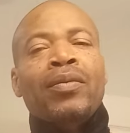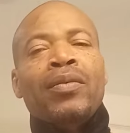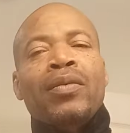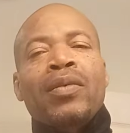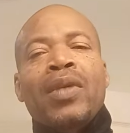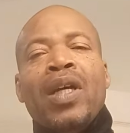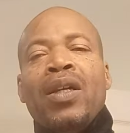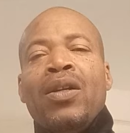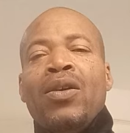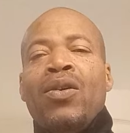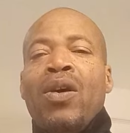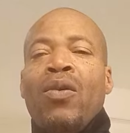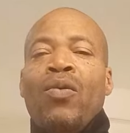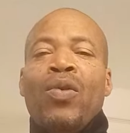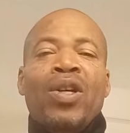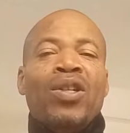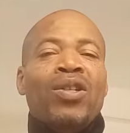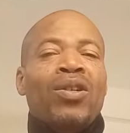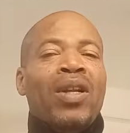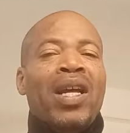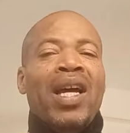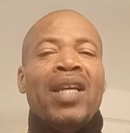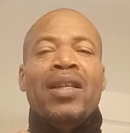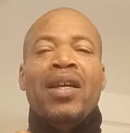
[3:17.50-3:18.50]
I know I
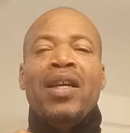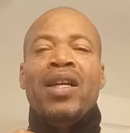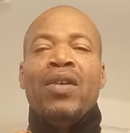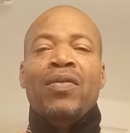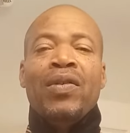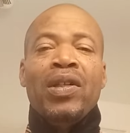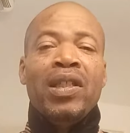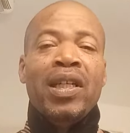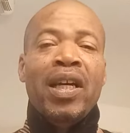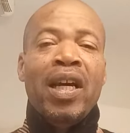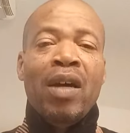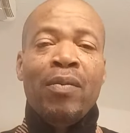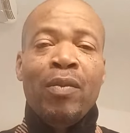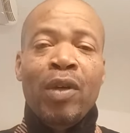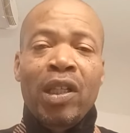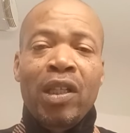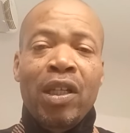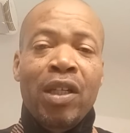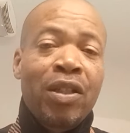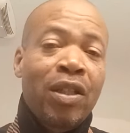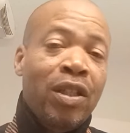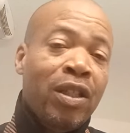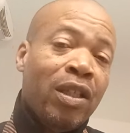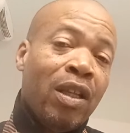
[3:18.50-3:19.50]
whistle like that every time, but
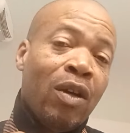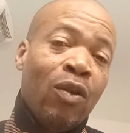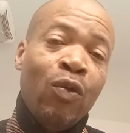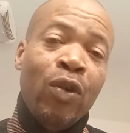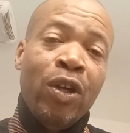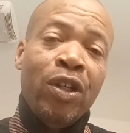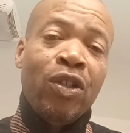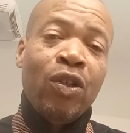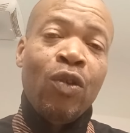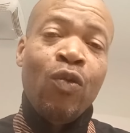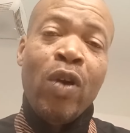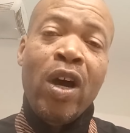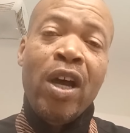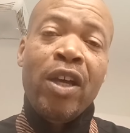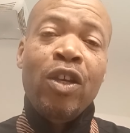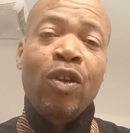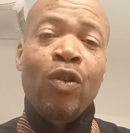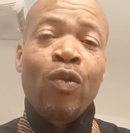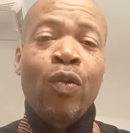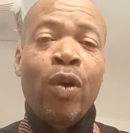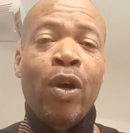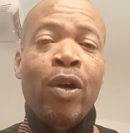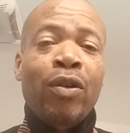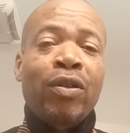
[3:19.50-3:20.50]
this is the whistle while
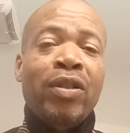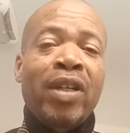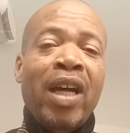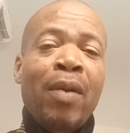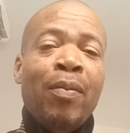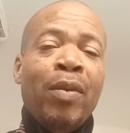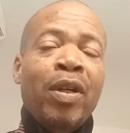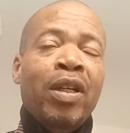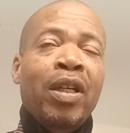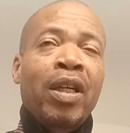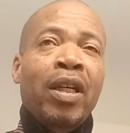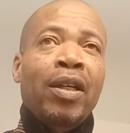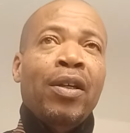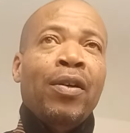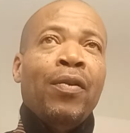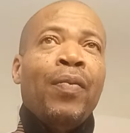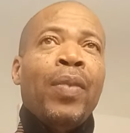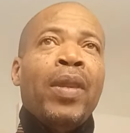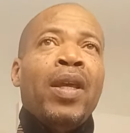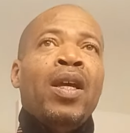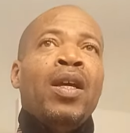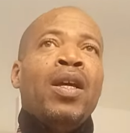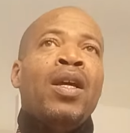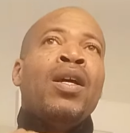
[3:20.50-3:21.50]
you work type of deal.
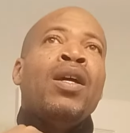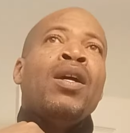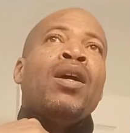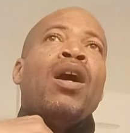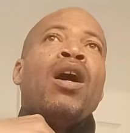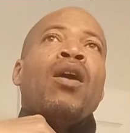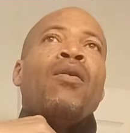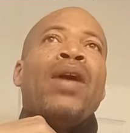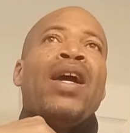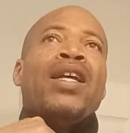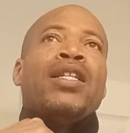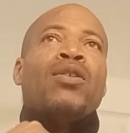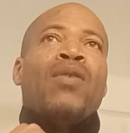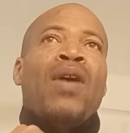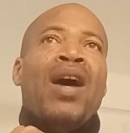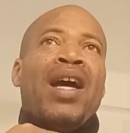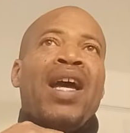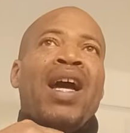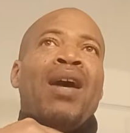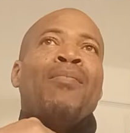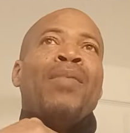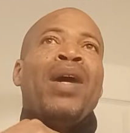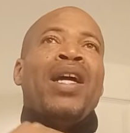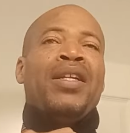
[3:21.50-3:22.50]
All right, so I
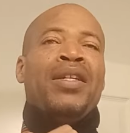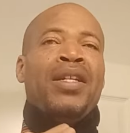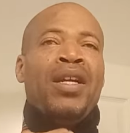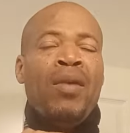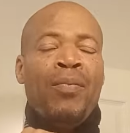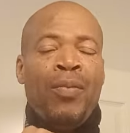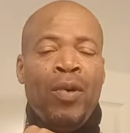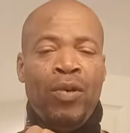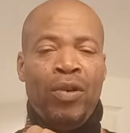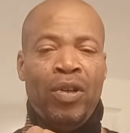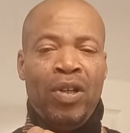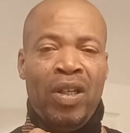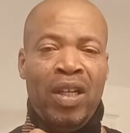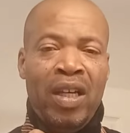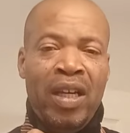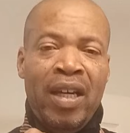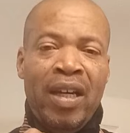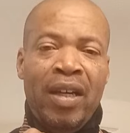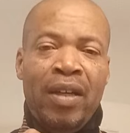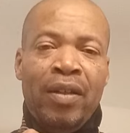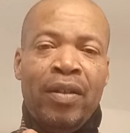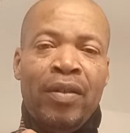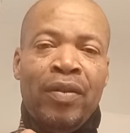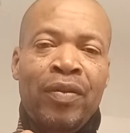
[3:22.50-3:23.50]
got my dimple, you
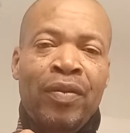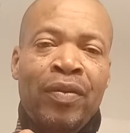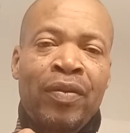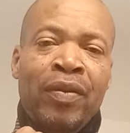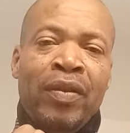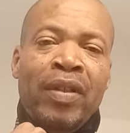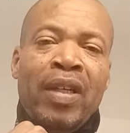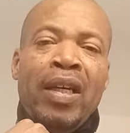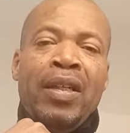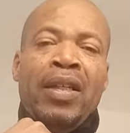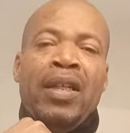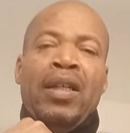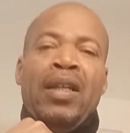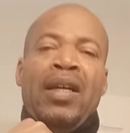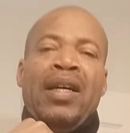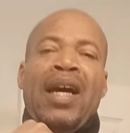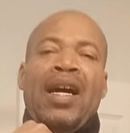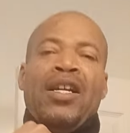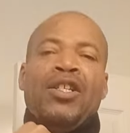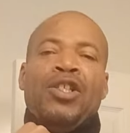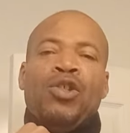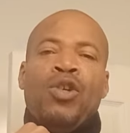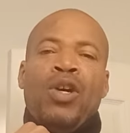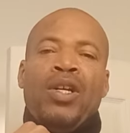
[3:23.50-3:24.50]
dig? And then look
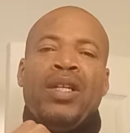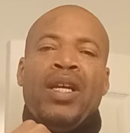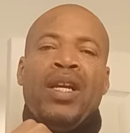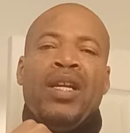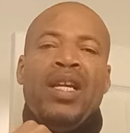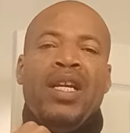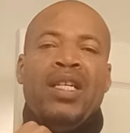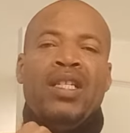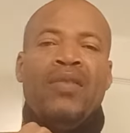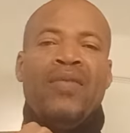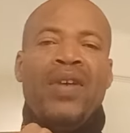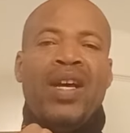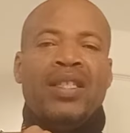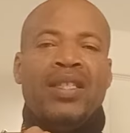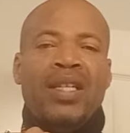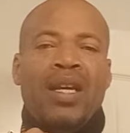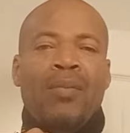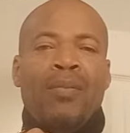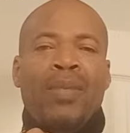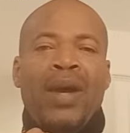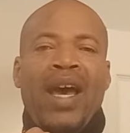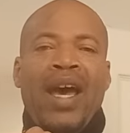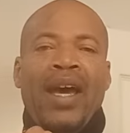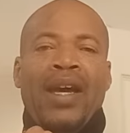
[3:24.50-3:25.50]
how short that is if I
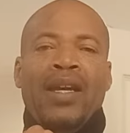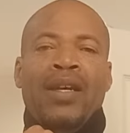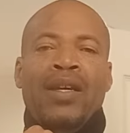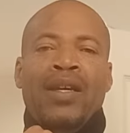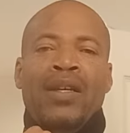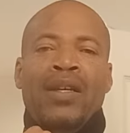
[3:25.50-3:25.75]
step back.